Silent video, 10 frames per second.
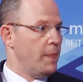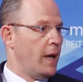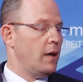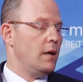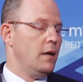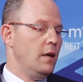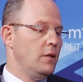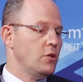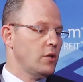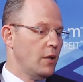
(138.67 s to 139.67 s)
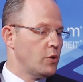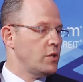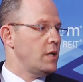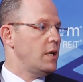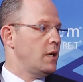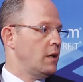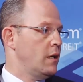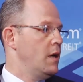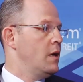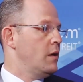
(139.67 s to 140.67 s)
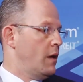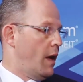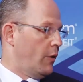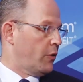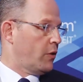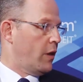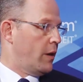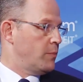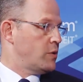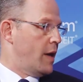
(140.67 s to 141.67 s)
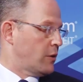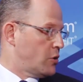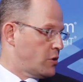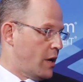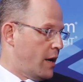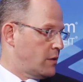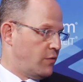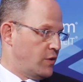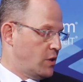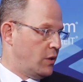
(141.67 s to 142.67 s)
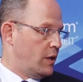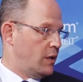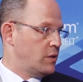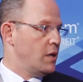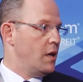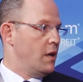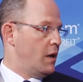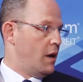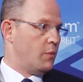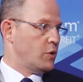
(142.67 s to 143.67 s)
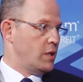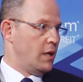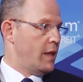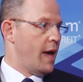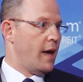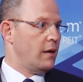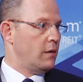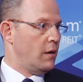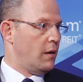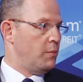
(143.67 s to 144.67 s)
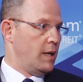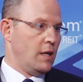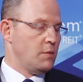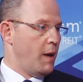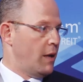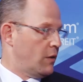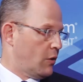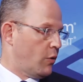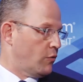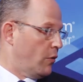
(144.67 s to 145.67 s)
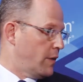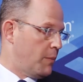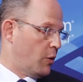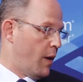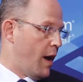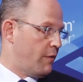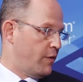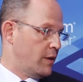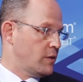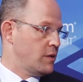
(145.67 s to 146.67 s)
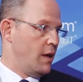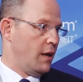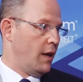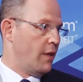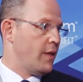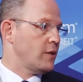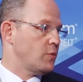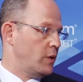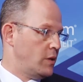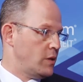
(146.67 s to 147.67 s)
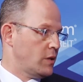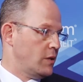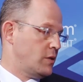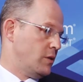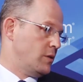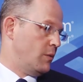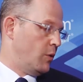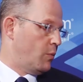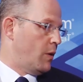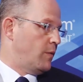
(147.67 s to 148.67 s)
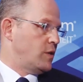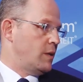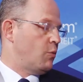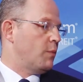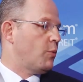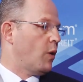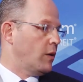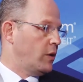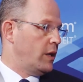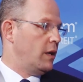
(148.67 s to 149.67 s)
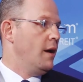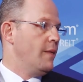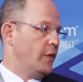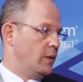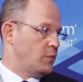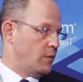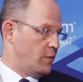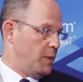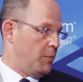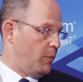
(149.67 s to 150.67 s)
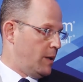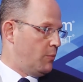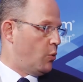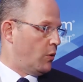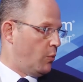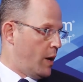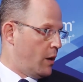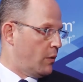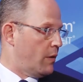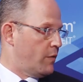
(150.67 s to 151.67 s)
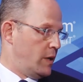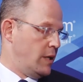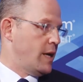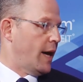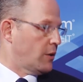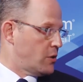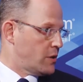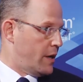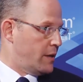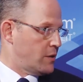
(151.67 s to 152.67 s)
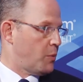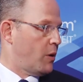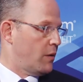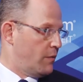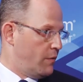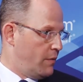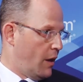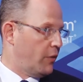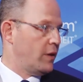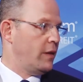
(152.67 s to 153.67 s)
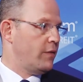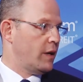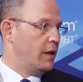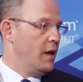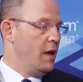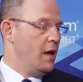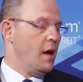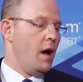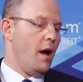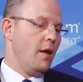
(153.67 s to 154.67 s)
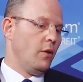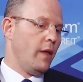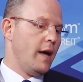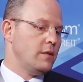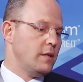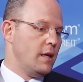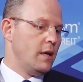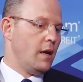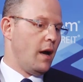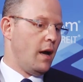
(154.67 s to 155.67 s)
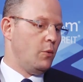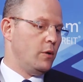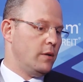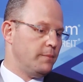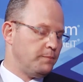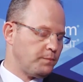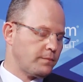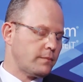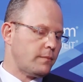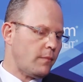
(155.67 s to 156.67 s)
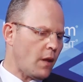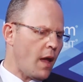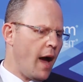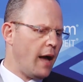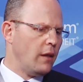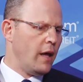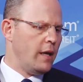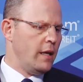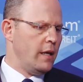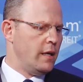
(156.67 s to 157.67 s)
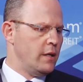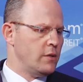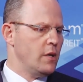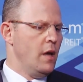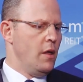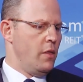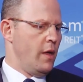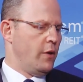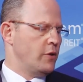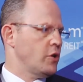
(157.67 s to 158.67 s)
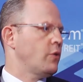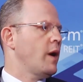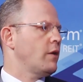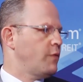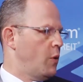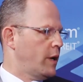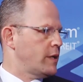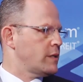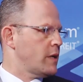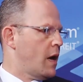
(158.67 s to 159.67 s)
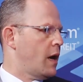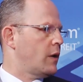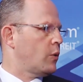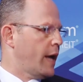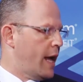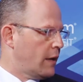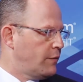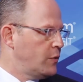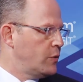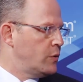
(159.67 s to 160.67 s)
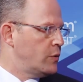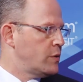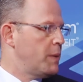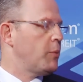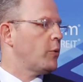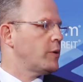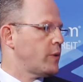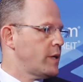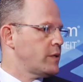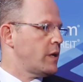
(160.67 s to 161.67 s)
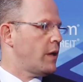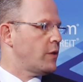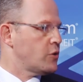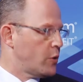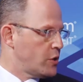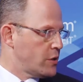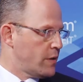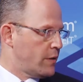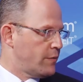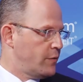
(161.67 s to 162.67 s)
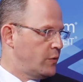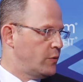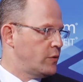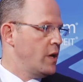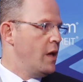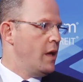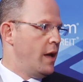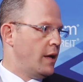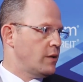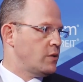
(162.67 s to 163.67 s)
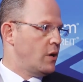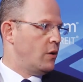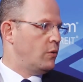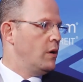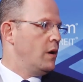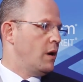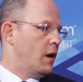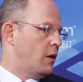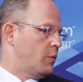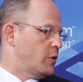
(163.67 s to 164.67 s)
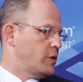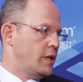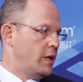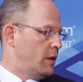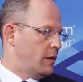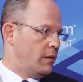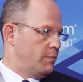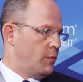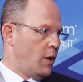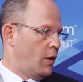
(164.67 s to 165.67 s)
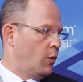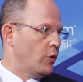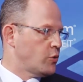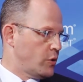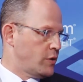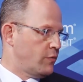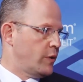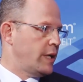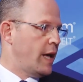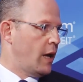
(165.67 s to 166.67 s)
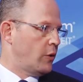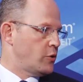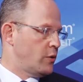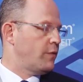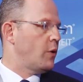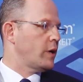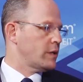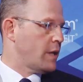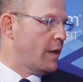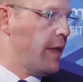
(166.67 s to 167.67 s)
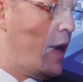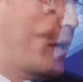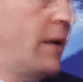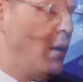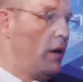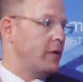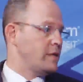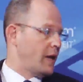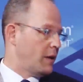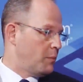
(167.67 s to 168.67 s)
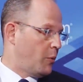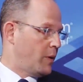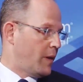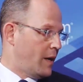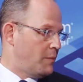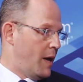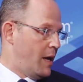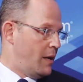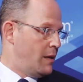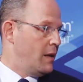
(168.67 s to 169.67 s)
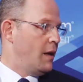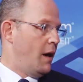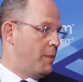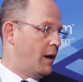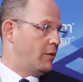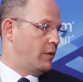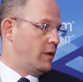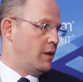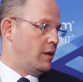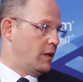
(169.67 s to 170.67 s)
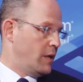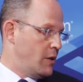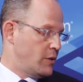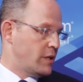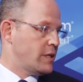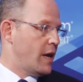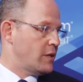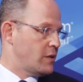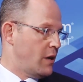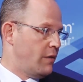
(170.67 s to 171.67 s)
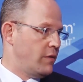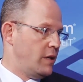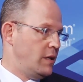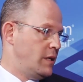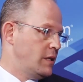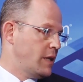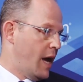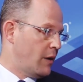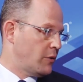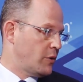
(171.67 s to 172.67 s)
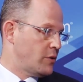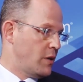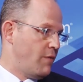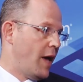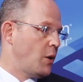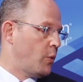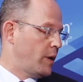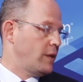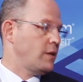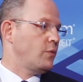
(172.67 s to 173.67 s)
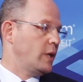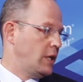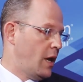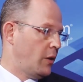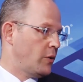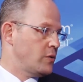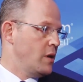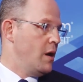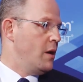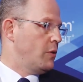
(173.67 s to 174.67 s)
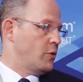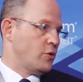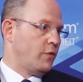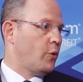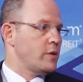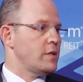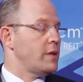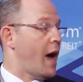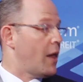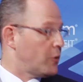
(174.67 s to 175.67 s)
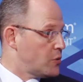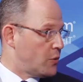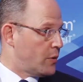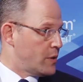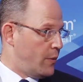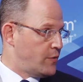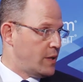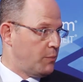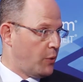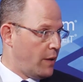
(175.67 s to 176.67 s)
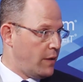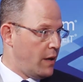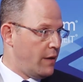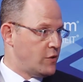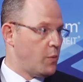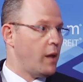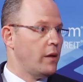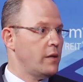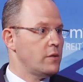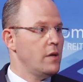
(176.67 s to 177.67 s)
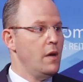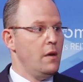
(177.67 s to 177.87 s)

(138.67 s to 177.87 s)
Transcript: Additionally, we're seeing health clubs, exercise facilities, and we're seeing that being expanded across all demographics. And again, that's really just consistent with what we've seen more broadly in terms of people being more aware of the need to exercise as part of healthy living. And the last thing I would highlight is that there's a greater focus on organic foods. People are interested on the sources of their foods. And so we're seeing all sorts of retailers who are focused on that. The second point that I'd made about the continued success of the discounters and the value-oriented retailers, those are of course the dollar stores that we've seen plenty of, as well as